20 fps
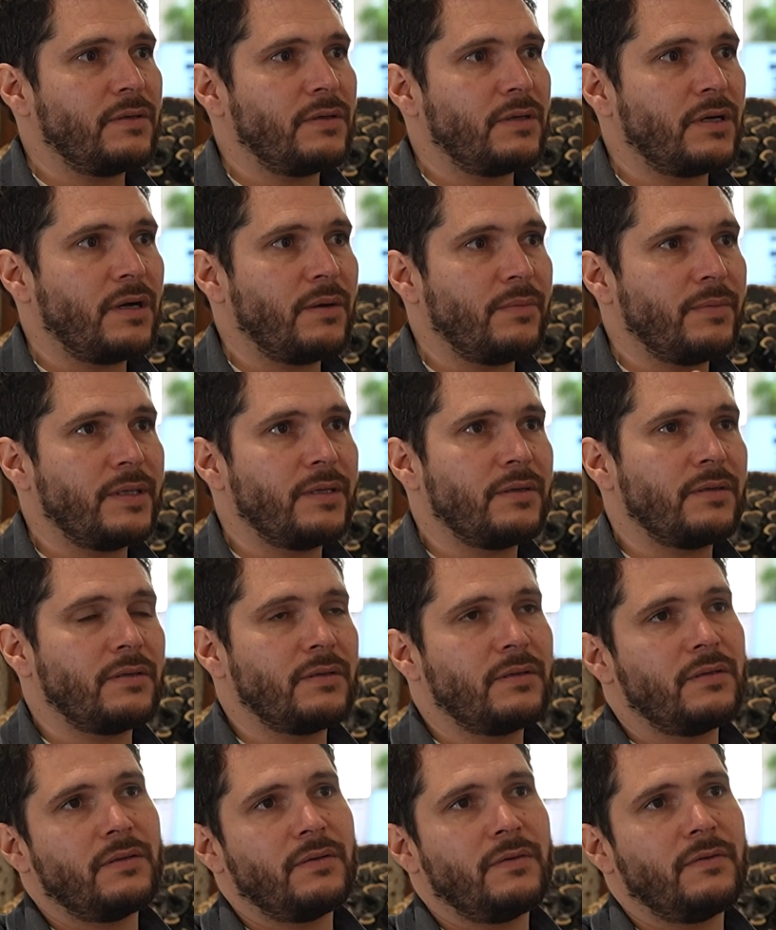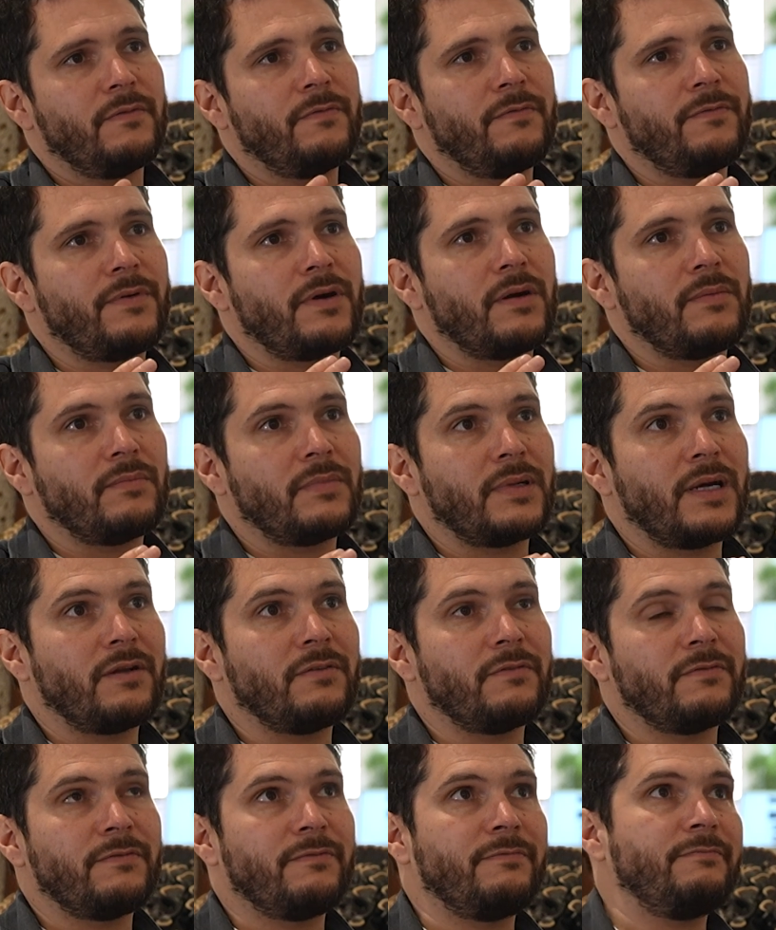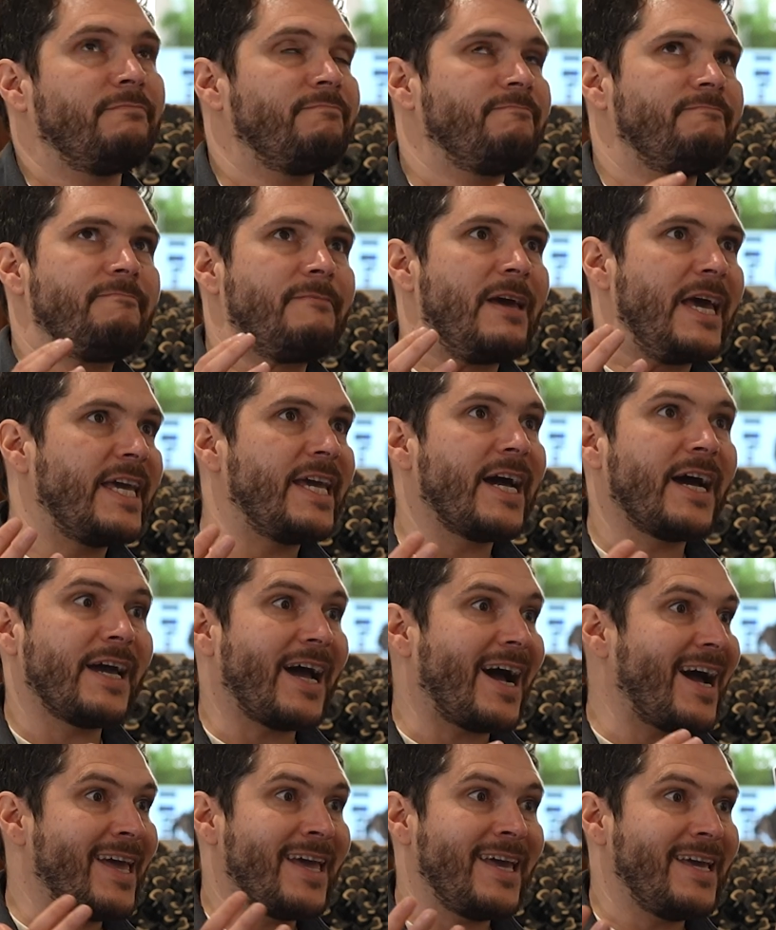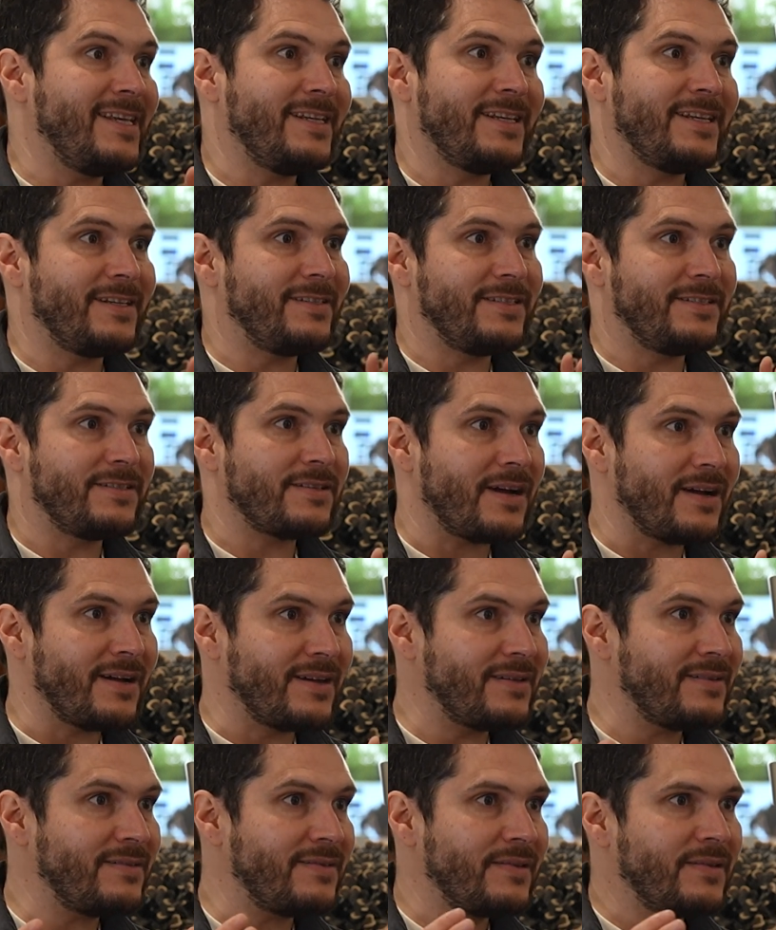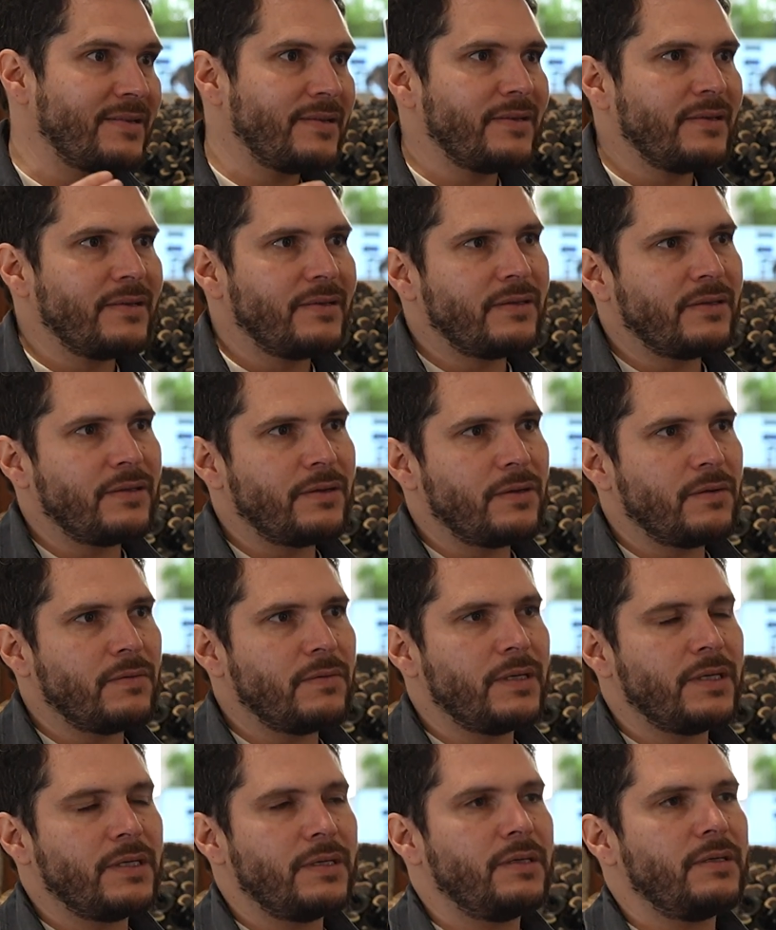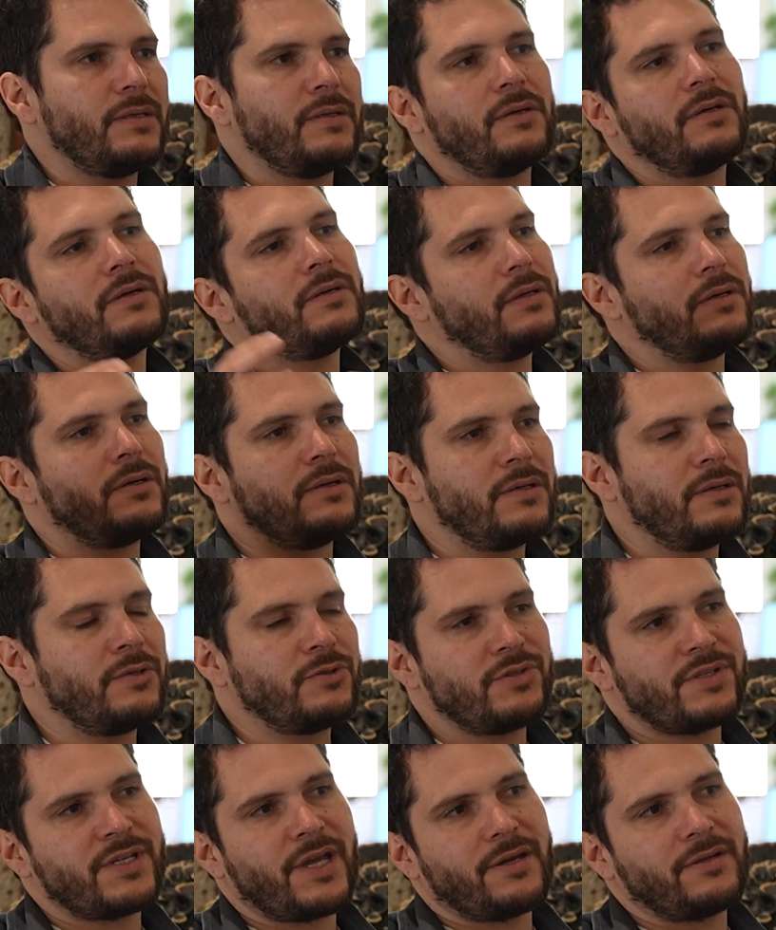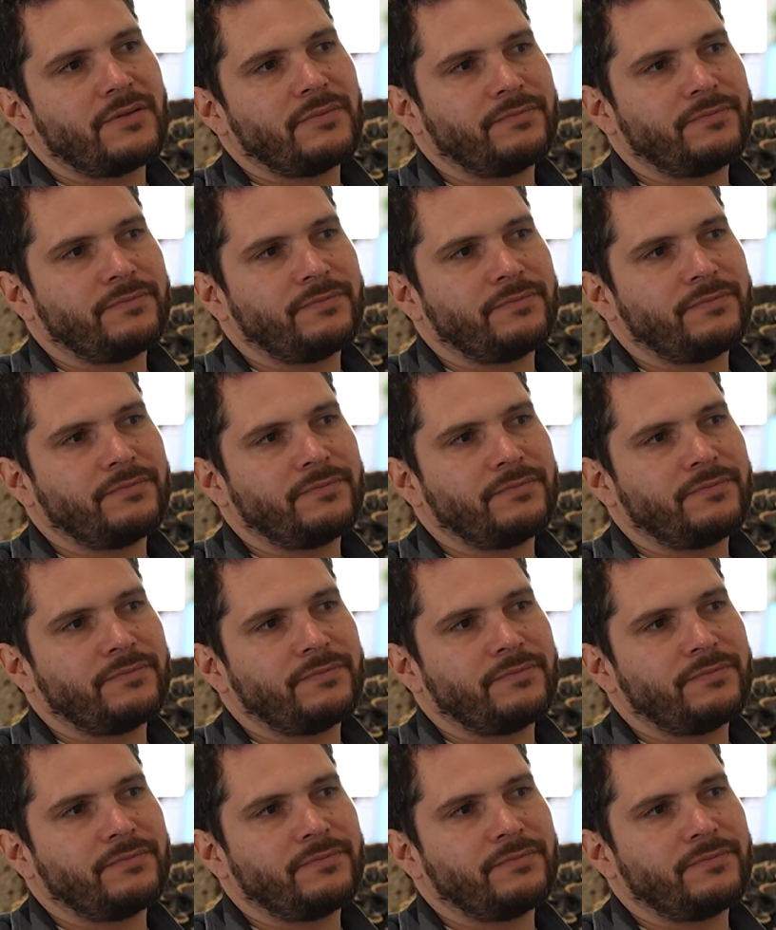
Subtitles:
coming from kind of AI-aided design, onto site.